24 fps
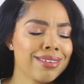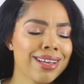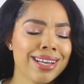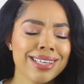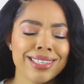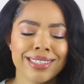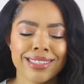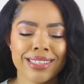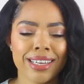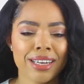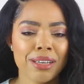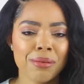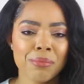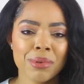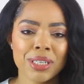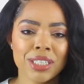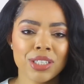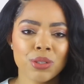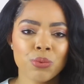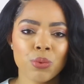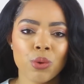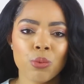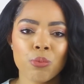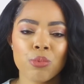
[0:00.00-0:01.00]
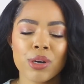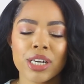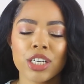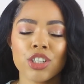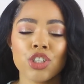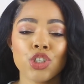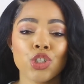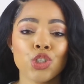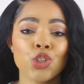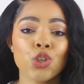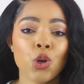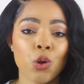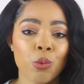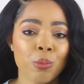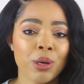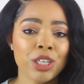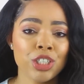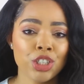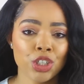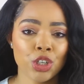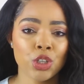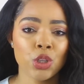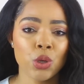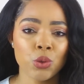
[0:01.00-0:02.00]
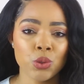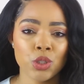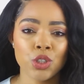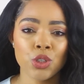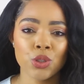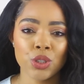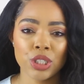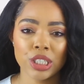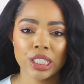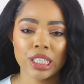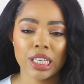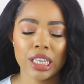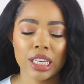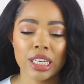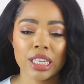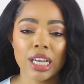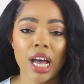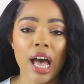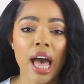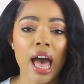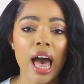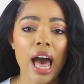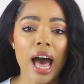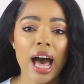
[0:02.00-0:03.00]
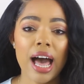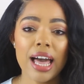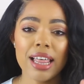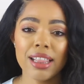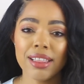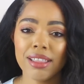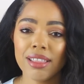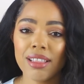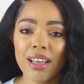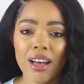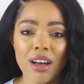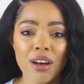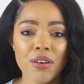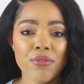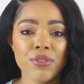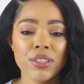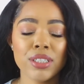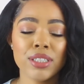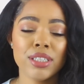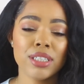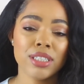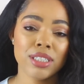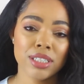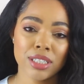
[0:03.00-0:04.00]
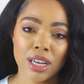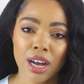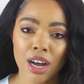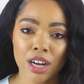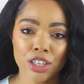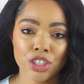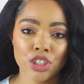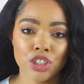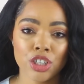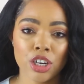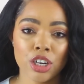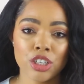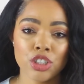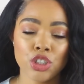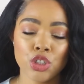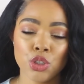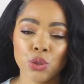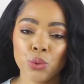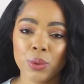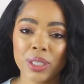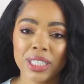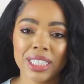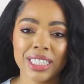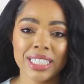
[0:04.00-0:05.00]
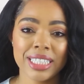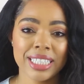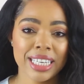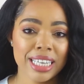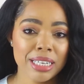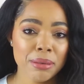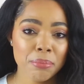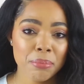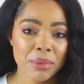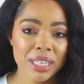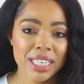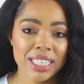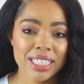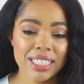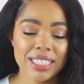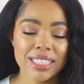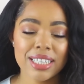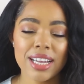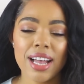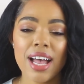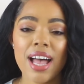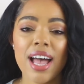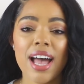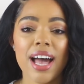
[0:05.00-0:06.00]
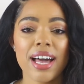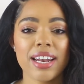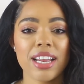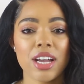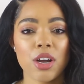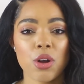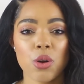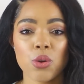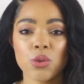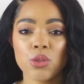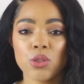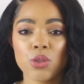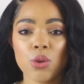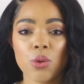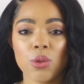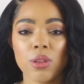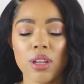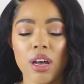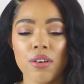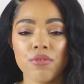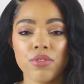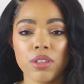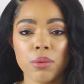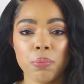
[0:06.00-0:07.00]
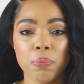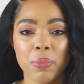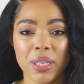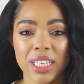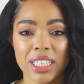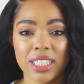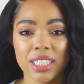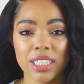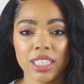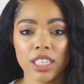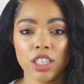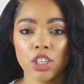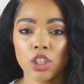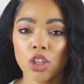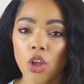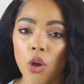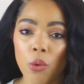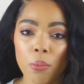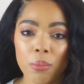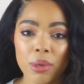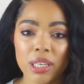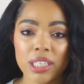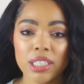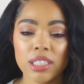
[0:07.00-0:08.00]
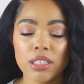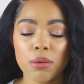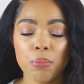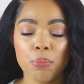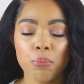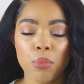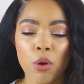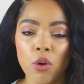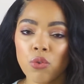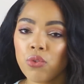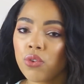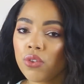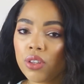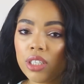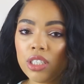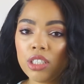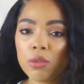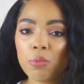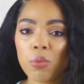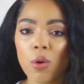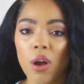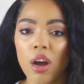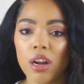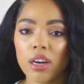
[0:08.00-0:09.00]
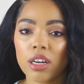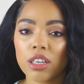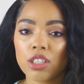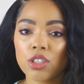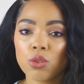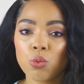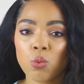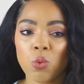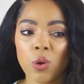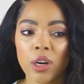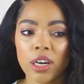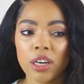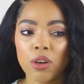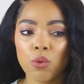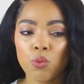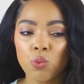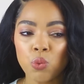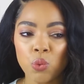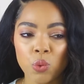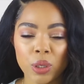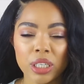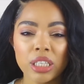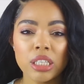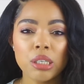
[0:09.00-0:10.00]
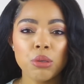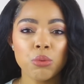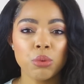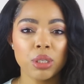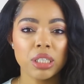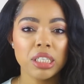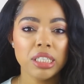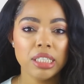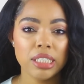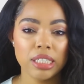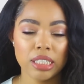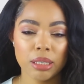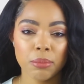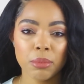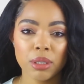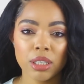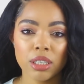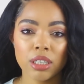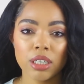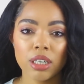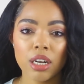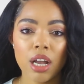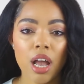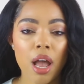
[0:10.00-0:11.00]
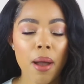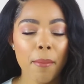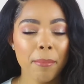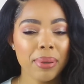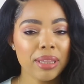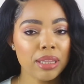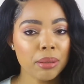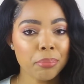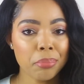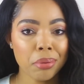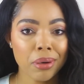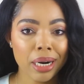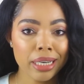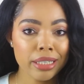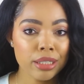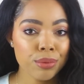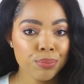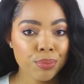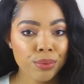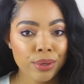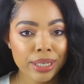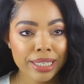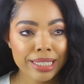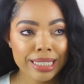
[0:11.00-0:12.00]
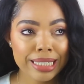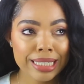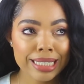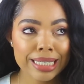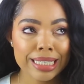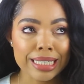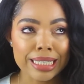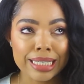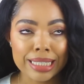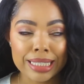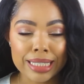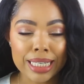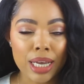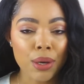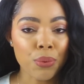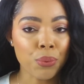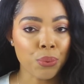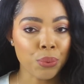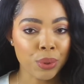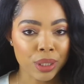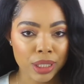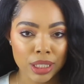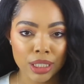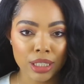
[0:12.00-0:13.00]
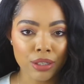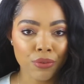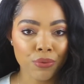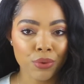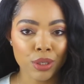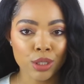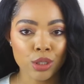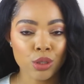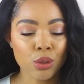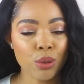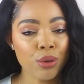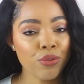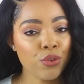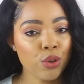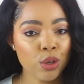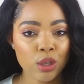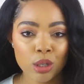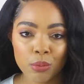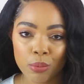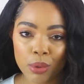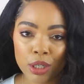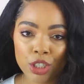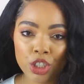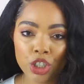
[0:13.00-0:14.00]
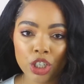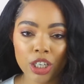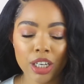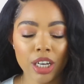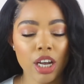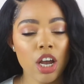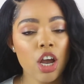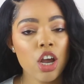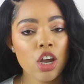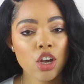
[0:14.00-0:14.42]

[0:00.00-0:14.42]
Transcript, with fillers: nice setting mist will bring so much glow to your skin i love the tatcha dewy skin mist and i also love the Pixi glow mist both of these products work really really similar but the price point is really different so if you're on a budget